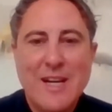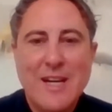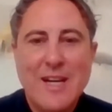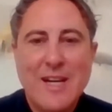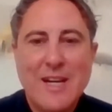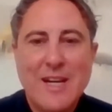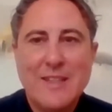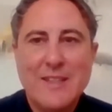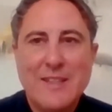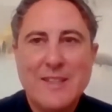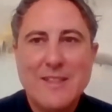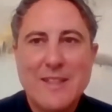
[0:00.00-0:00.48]

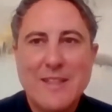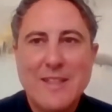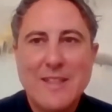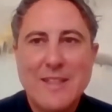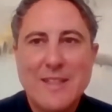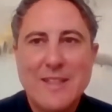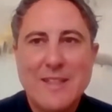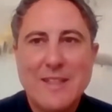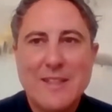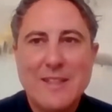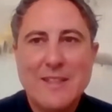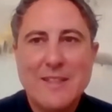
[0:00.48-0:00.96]
and
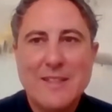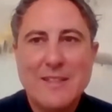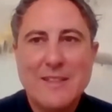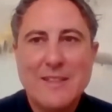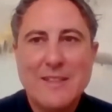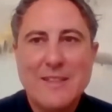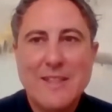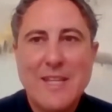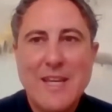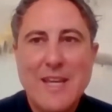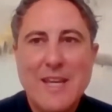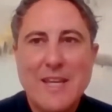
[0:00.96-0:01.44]
it
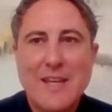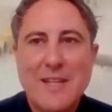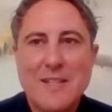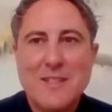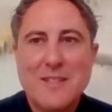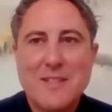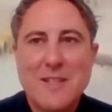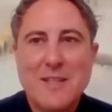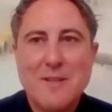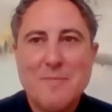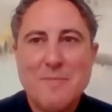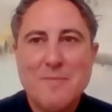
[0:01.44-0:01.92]

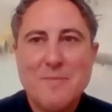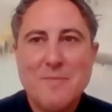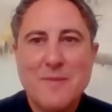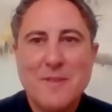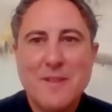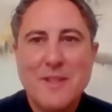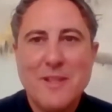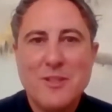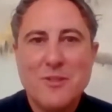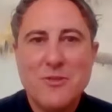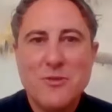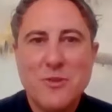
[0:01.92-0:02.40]

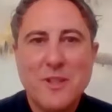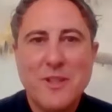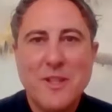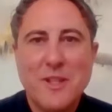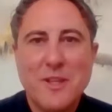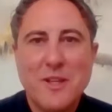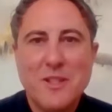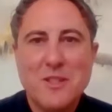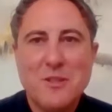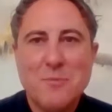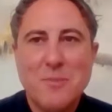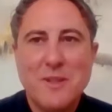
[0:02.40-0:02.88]

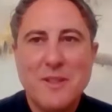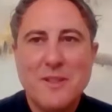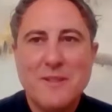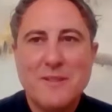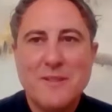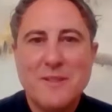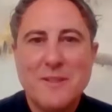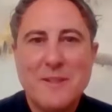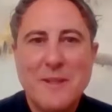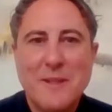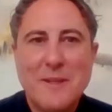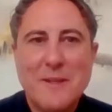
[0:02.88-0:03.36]
really has
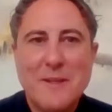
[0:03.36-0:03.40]
been